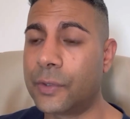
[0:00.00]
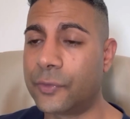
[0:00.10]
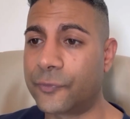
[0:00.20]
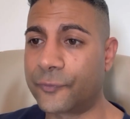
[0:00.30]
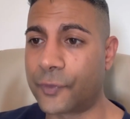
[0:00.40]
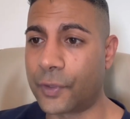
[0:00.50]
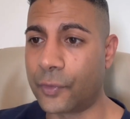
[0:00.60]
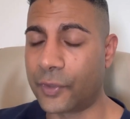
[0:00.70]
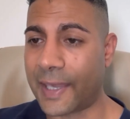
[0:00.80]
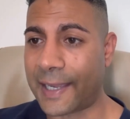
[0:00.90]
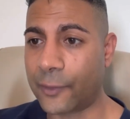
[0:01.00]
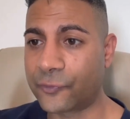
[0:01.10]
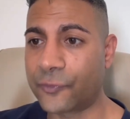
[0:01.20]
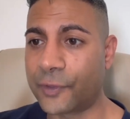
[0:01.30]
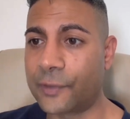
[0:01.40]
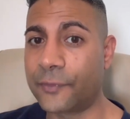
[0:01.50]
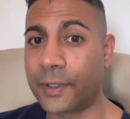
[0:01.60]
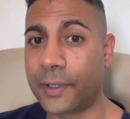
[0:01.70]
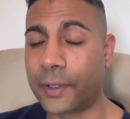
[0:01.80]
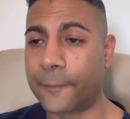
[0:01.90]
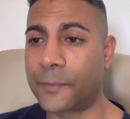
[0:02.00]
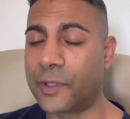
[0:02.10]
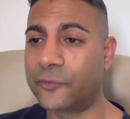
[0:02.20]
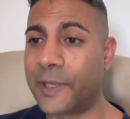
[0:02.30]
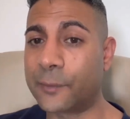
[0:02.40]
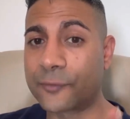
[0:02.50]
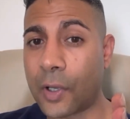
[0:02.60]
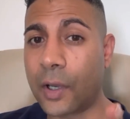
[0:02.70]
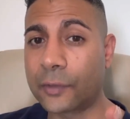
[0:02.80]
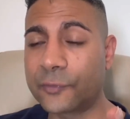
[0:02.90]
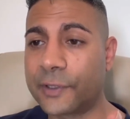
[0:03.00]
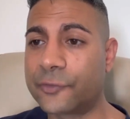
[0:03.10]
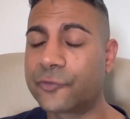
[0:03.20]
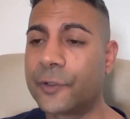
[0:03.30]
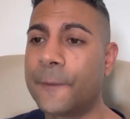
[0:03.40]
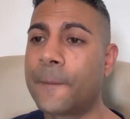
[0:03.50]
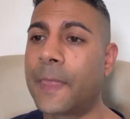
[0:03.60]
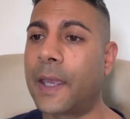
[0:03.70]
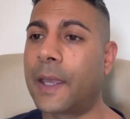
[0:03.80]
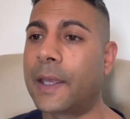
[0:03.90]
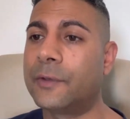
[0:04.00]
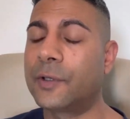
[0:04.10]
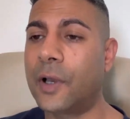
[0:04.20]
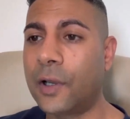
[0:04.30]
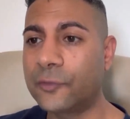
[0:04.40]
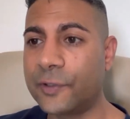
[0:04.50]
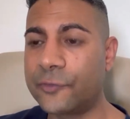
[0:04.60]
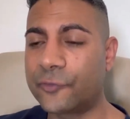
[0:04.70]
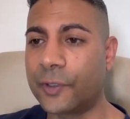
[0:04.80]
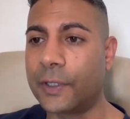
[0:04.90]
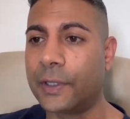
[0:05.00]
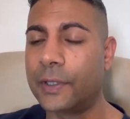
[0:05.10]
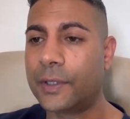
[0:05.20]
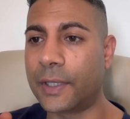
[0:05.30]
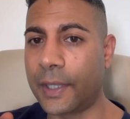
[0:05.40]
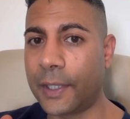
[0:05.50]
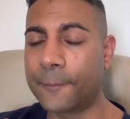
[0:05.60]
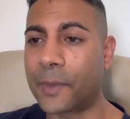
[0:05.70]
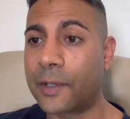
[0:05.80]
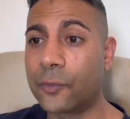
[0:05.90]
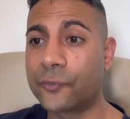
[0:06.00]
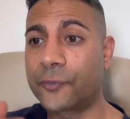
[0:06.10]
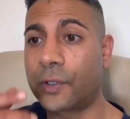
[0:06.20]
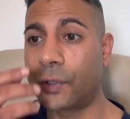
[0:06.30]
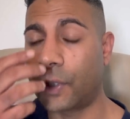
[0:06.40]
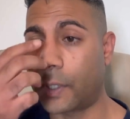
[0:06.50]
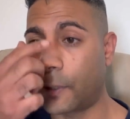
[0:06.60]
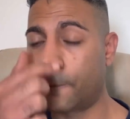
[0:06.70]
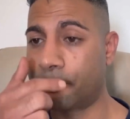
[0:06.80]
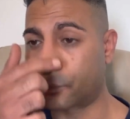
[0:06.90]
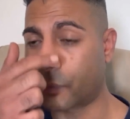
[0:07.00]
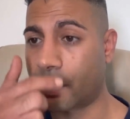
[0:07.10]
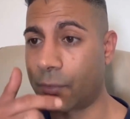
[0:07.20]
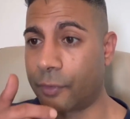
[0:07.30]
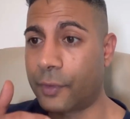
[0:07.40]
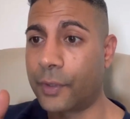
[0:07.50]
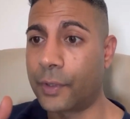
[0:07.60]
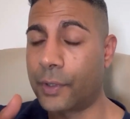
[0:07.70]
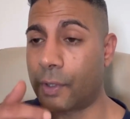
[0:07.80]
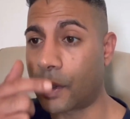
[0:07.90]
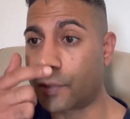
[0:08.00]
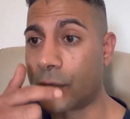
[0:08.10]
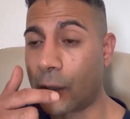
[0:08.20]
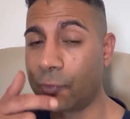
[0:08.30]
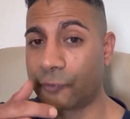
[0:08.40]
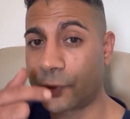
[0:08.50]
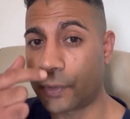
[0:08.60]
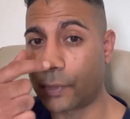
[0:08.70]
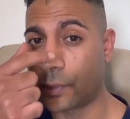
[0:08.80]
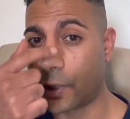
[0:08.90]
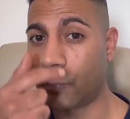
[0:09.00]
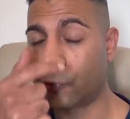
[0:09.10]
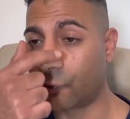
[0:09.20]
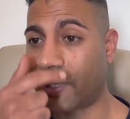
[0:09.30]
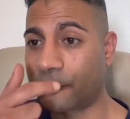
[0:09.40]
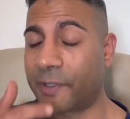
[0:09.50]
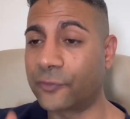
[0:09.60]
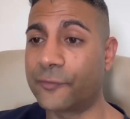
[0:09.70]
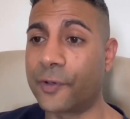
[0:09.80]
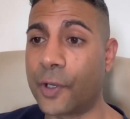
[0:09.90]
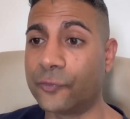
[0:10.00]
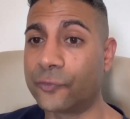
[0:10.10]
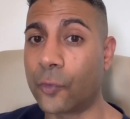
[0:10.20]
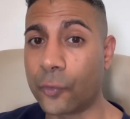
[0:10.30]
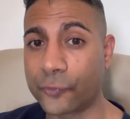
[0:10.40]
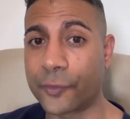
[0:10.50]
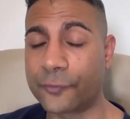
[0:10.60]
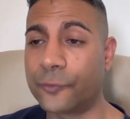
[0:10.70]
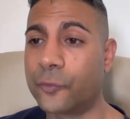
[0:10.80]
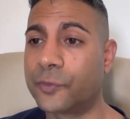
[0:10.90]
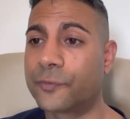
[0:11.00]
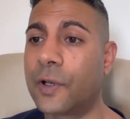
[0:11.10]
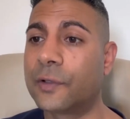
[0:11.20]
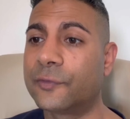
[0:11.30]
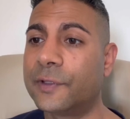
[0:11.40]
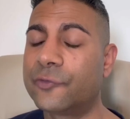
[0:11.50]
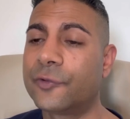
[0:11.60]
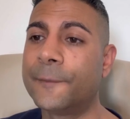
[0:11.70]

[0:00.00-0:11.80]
So the outer third of the ear is made up of cartilage, and the cartilage in the ear and also our nose, so the lower two aspects of our nose, is also formed of cartilage.